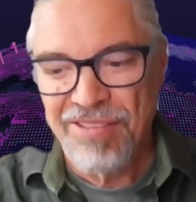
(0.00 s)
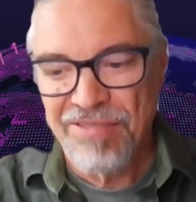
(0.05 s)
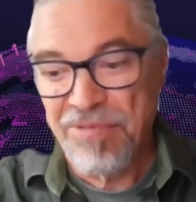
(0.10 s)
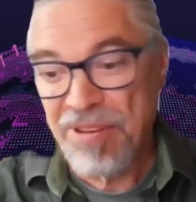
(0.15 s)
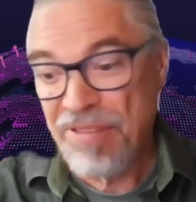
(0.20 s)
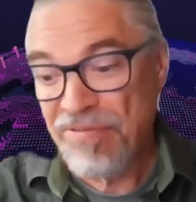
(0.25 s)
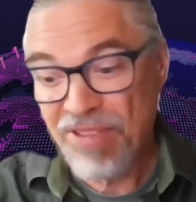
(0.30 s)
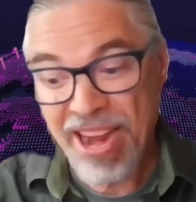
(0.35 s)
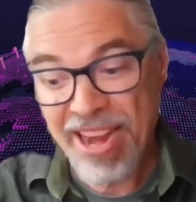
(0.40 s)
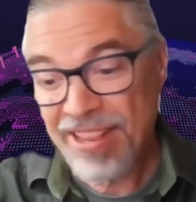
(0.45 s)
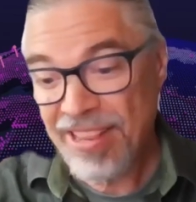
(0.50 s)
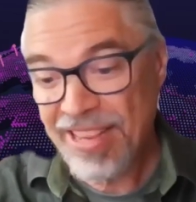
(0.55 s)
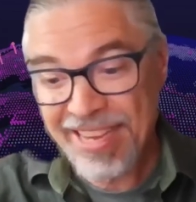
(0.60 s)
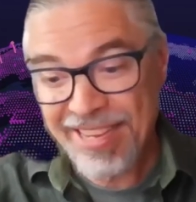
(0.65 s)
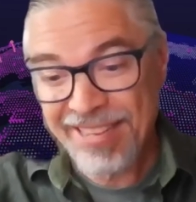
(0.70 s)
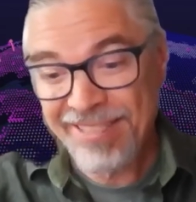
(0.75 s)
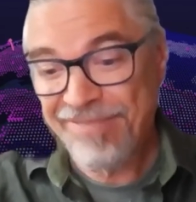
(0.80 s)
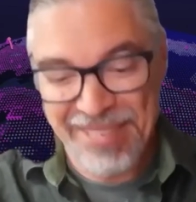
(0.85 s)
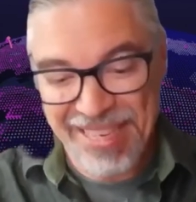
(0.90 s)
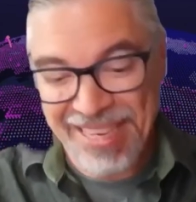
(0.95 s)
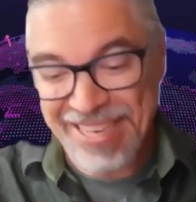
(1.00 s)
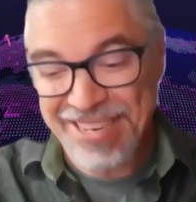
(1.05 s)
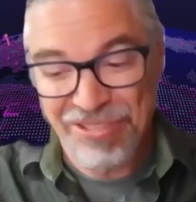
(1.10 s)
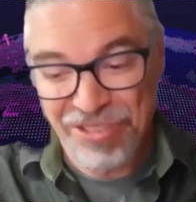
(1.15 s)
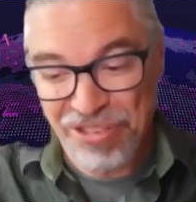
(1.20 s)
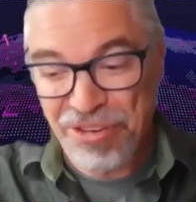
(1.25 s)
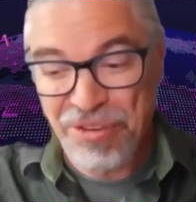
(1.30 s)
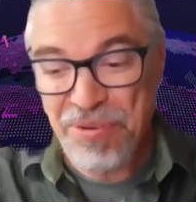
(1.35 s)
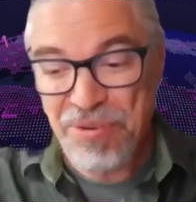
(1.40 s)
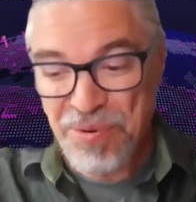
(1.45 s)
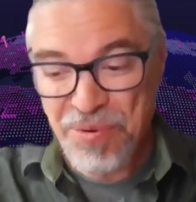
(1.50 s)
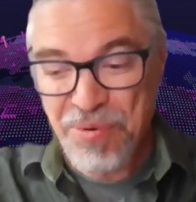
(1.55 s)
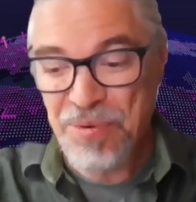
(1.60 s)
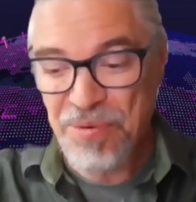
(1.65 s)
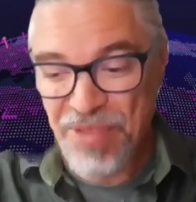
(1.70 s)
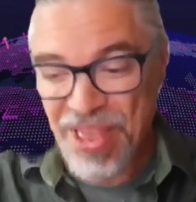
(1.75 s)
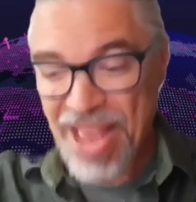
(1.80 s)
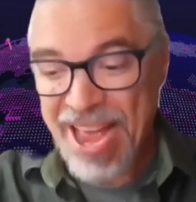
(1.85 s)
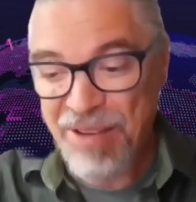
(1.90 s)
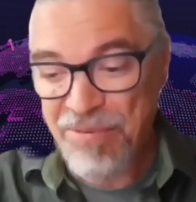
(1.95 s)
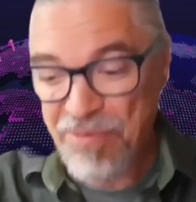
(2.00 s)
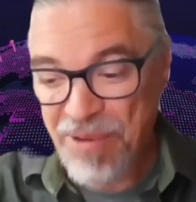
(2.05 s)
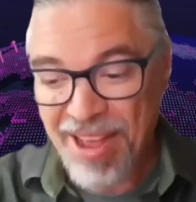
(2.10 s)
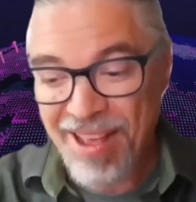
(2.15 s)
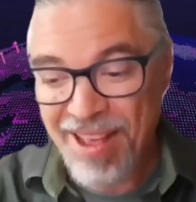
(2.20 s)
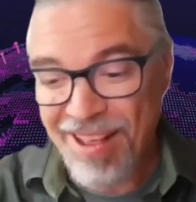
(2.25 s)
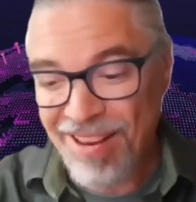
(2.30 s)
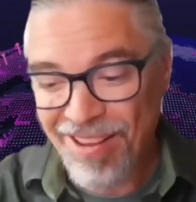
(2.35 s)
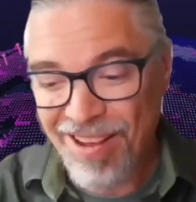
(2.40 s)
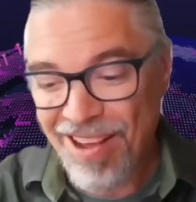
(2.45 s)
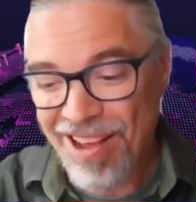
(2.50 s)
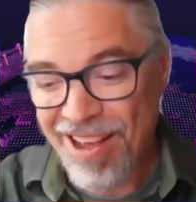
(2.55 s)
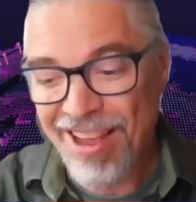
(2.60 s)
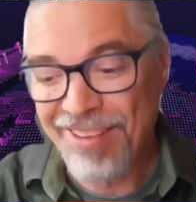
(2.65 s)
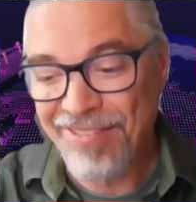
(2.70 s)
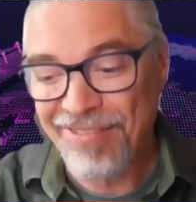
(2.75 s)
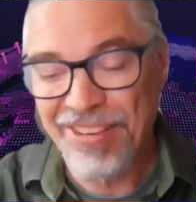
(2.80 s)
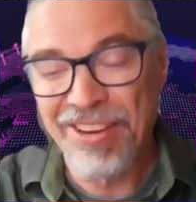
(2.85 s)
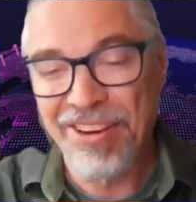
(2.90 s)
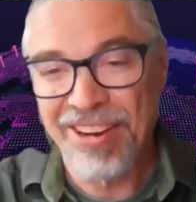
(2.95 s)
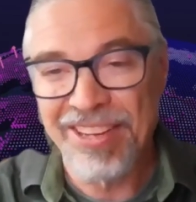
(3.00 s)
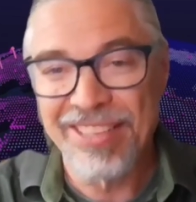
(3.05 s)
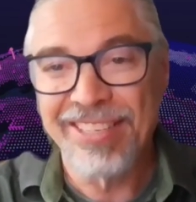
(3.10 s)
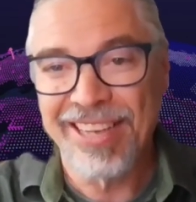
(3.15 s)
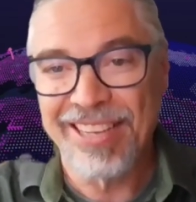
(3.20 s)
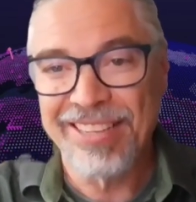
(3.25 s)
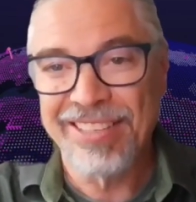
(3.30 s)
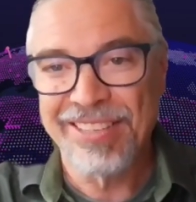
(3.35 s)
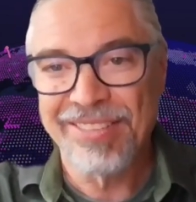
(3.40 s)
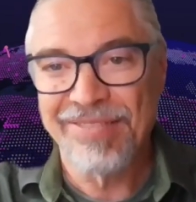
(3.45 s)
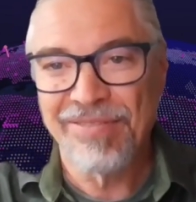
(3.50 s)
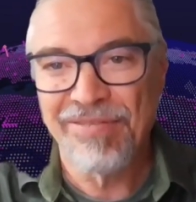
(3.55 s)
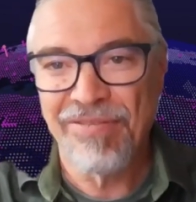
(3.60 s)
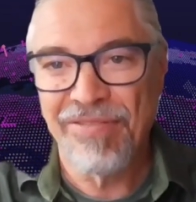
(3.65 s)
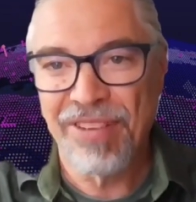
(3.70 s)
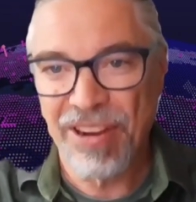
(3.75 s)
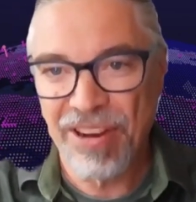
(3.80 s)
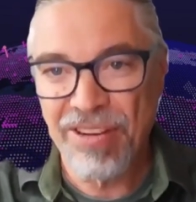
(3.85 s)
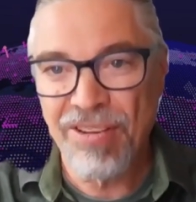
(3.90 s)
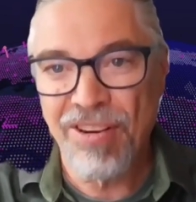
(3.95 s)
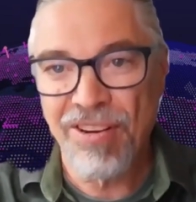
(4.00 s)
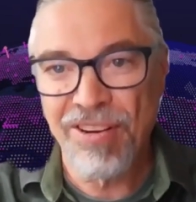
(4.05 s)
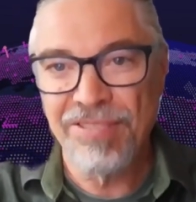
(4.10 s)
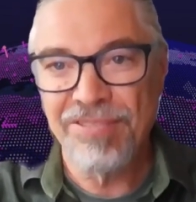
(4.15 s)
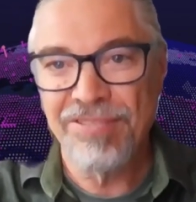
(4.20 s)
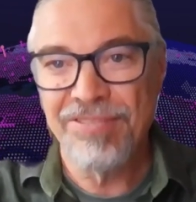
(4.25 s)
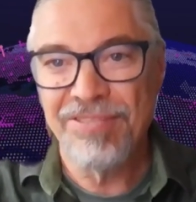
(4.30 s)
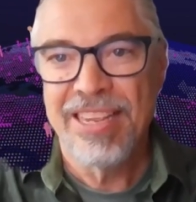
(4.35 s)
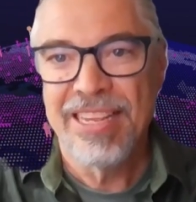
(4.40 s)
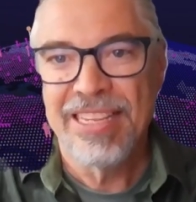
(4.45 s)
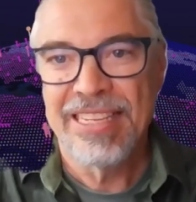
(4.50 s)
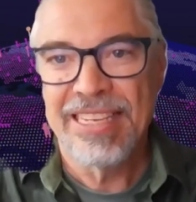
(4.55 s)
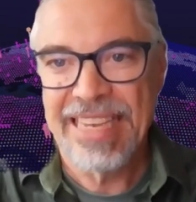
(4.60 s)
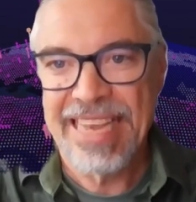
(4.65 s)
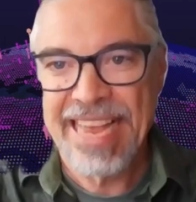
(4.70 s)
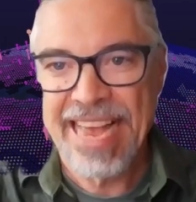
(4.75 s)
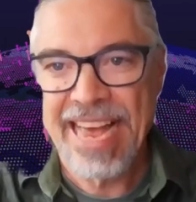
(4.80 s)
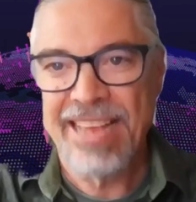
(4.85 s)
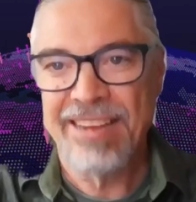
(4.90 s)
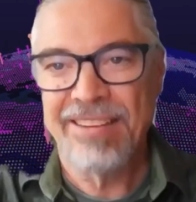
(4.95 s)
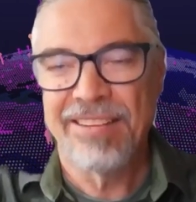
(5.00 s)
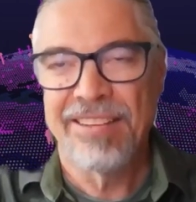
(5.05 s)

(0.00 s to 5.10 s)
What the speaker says: We frankly didn't do that well on VR headsets. Very hard to get,